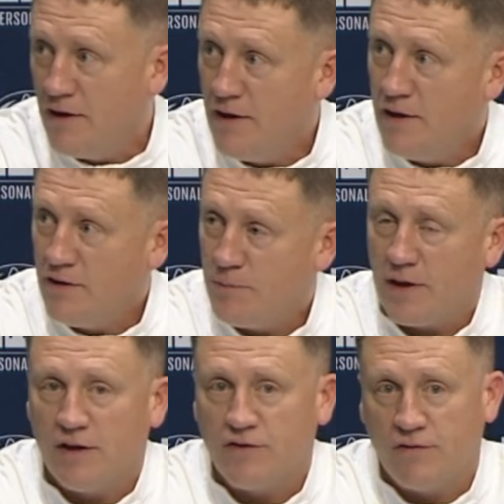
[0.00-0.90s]
because
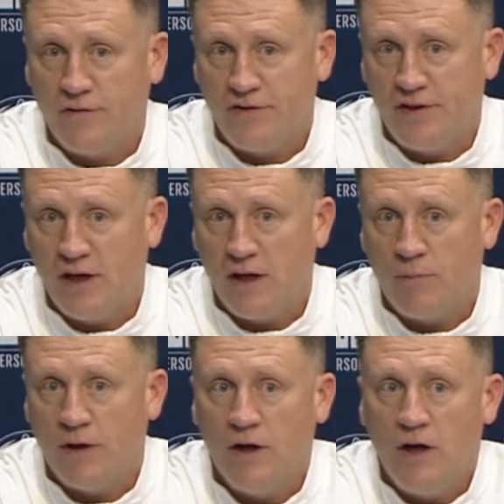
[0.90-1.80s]
of fatigue, but
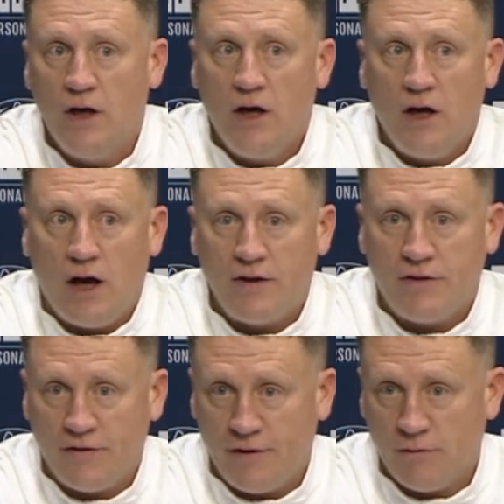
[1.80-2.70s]
I thought
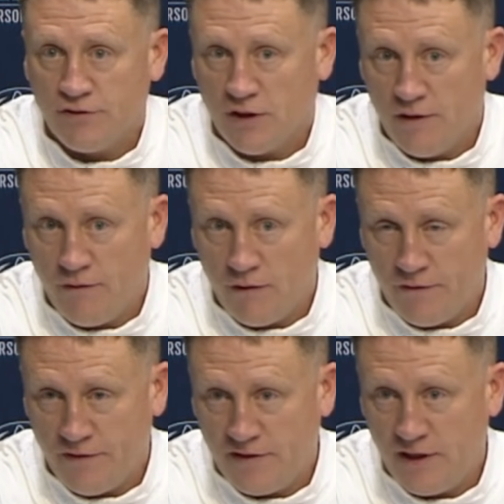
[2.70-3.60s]
there was a level of
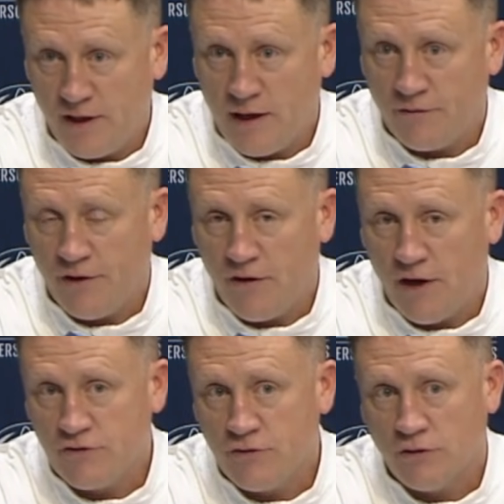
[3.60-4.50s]
fatigue out there. And I
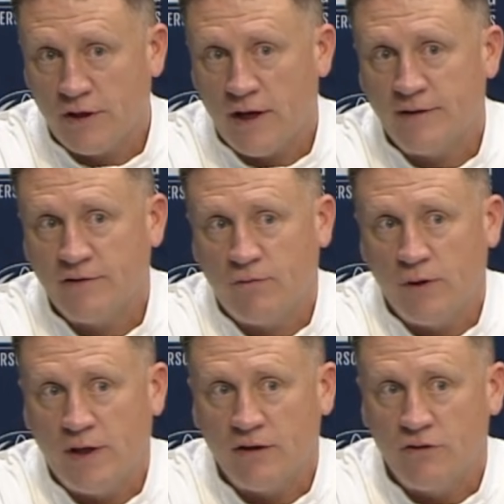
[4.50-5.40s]
told the guys, if we get
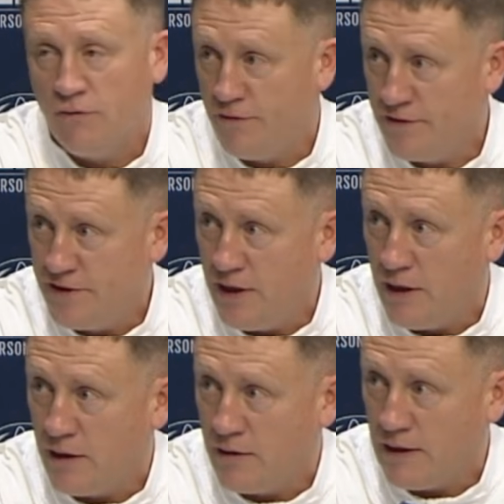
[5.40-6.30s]
to fatigue,
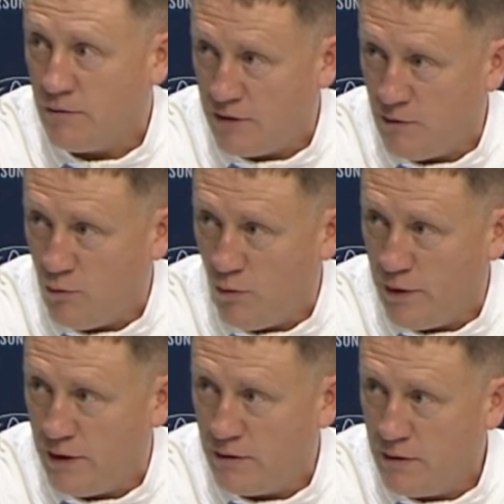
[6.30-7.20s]
then we'll win.
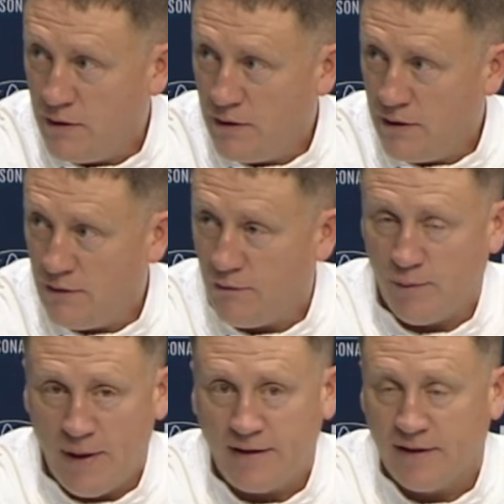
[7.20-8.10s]
If we make
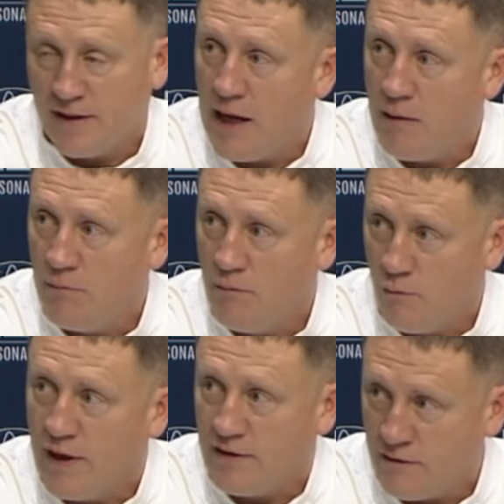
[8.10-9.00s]
the game, we get
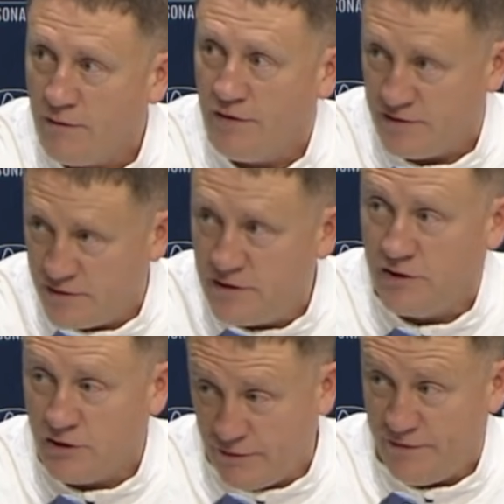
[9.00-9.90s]
to the
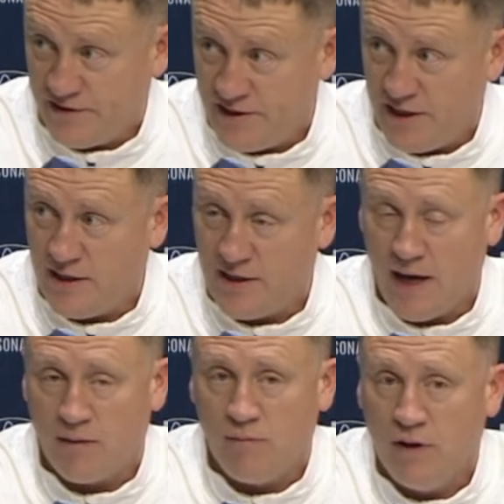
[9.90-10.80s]
fatigue game,
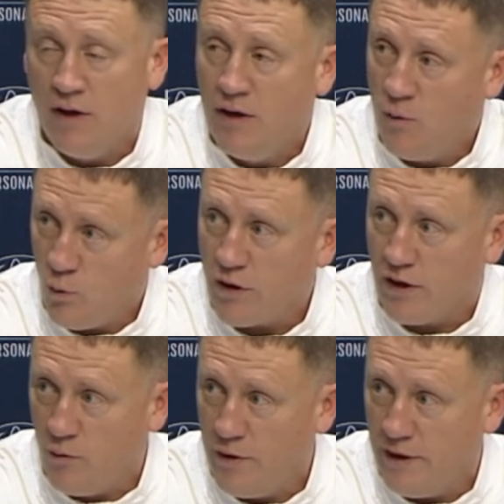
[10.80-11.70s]
we're going to
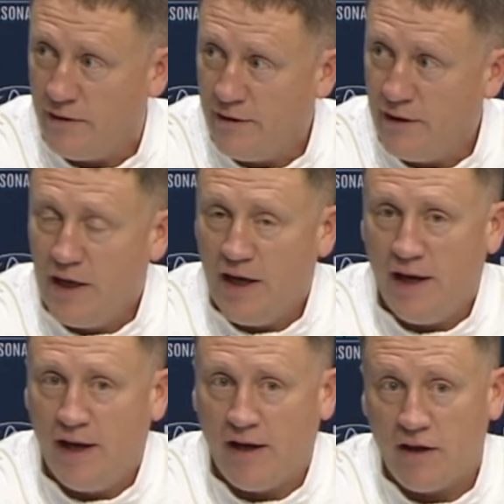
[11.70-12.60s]
win. And
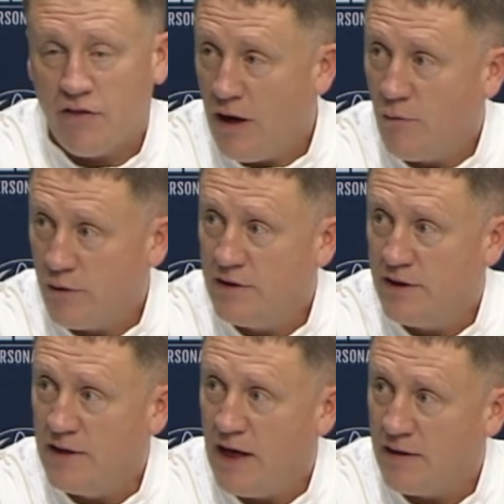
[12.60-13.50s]
I thought we did
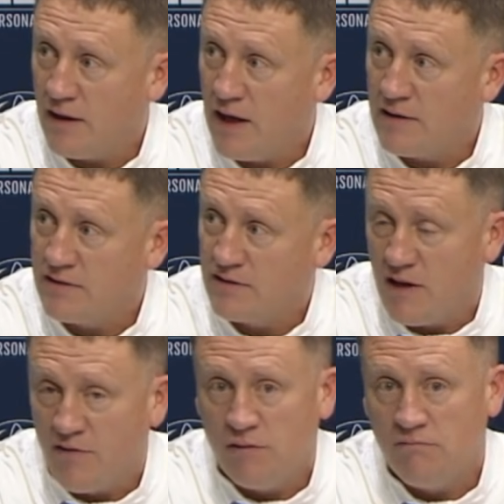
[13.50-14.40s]
that in the last
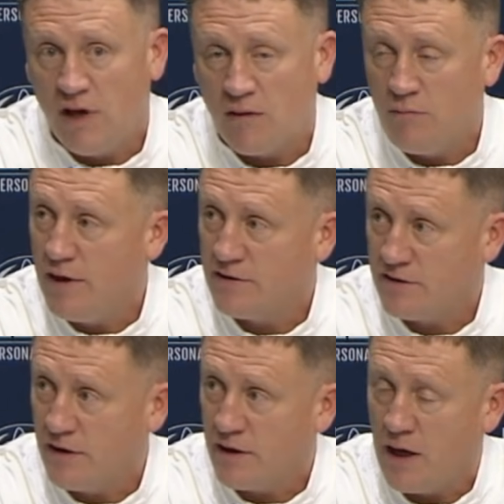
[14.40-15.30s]
7-8 minutes of the
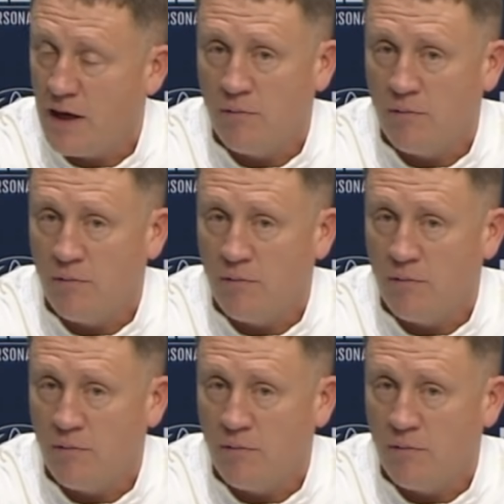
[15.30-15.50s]
game. And